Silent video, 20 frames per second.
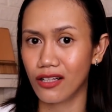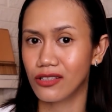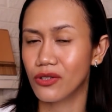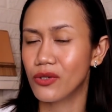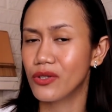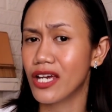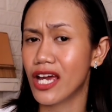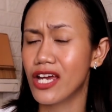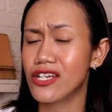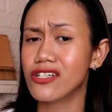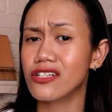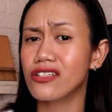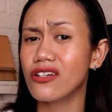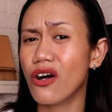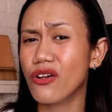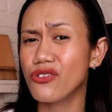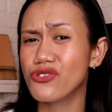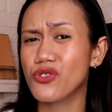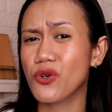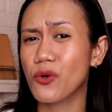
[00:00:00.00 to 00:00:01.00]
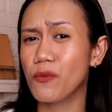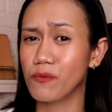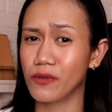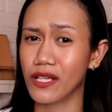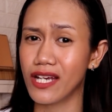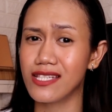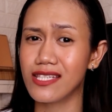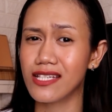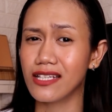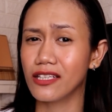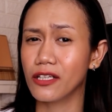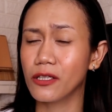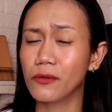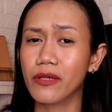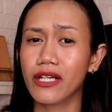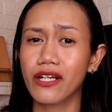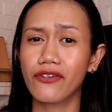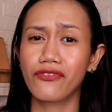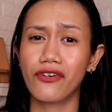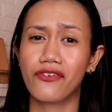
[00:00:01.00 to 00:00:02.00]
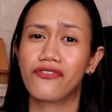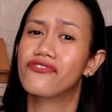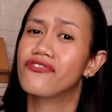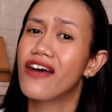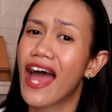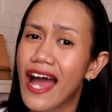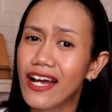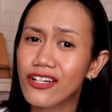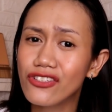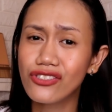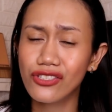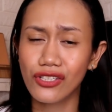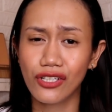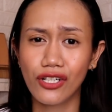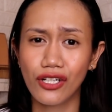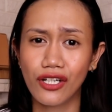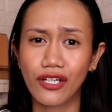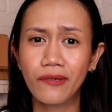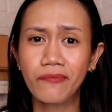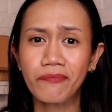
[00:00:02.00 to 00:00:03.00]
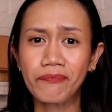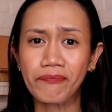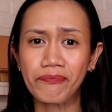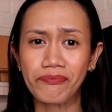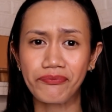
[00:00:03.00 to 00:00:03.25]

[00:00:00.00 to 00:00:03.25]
Location also plays a little bit of a factor